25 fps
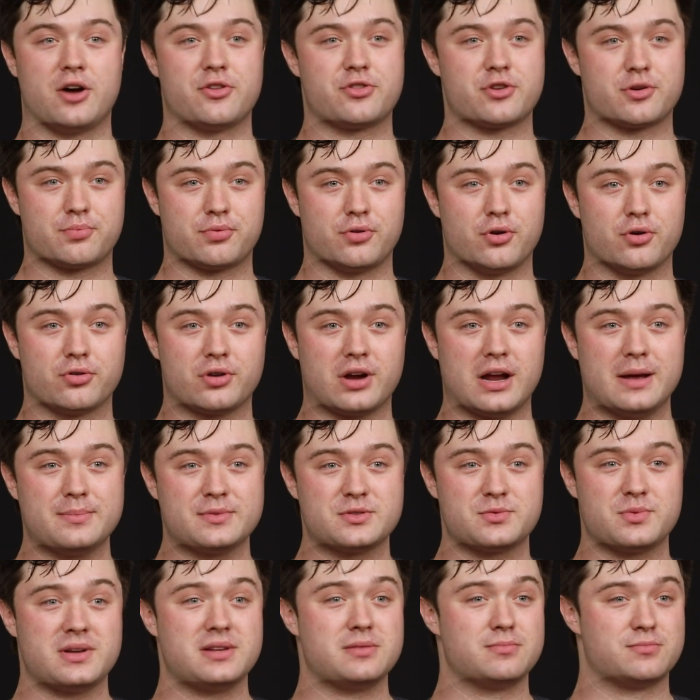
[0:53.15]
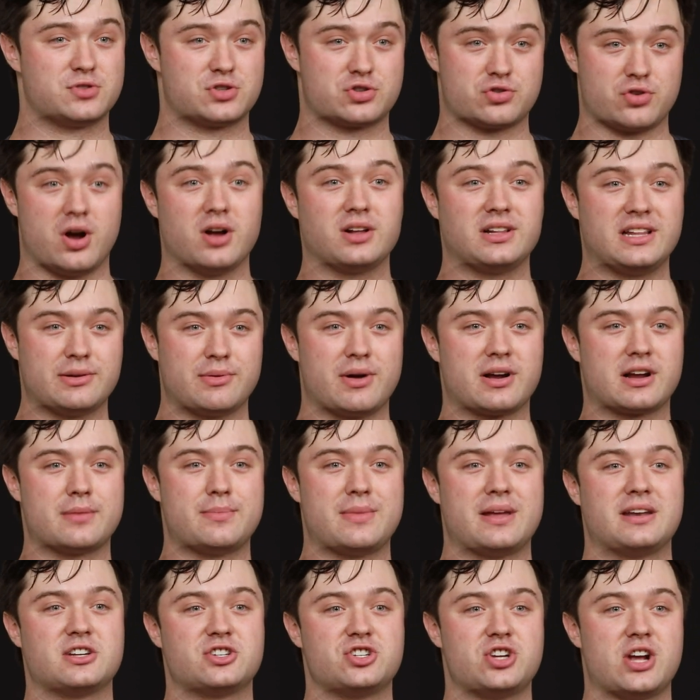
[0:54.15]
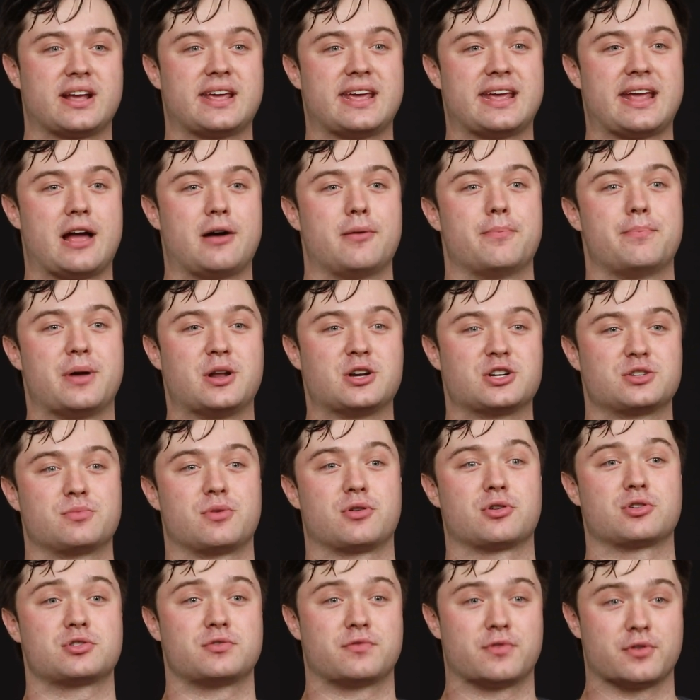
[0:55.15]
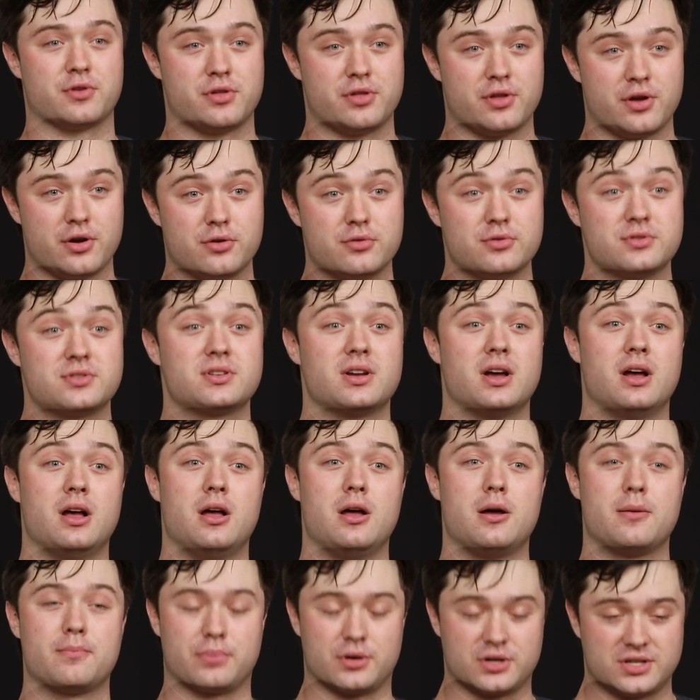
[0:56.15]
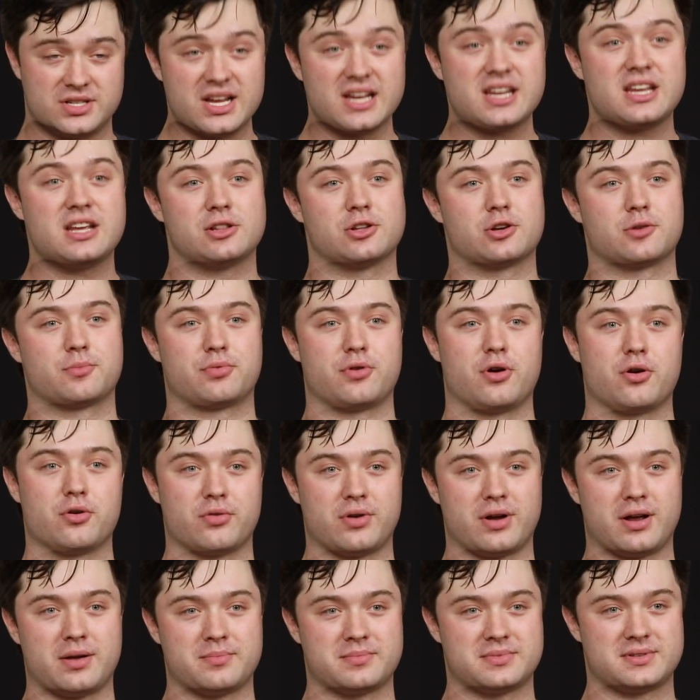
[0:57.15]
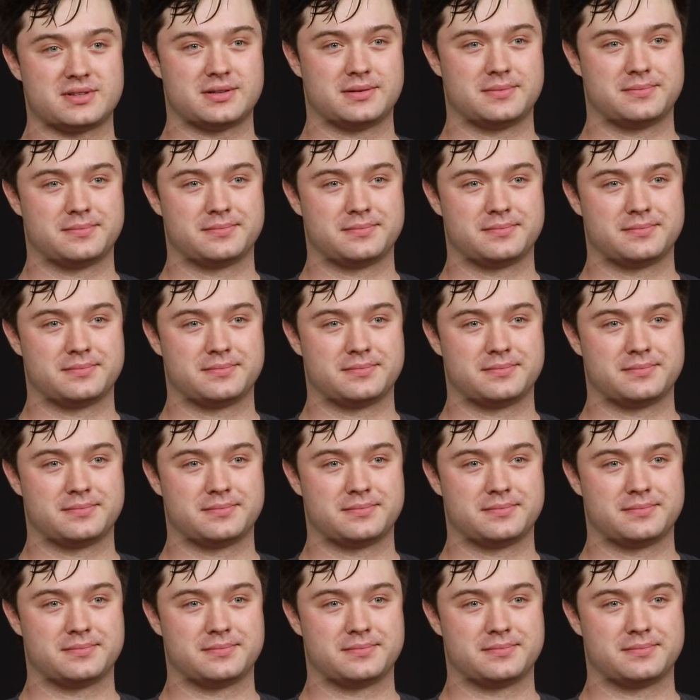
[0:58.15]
other programs, we strongly recommend checking out benchmarks for those particular programs.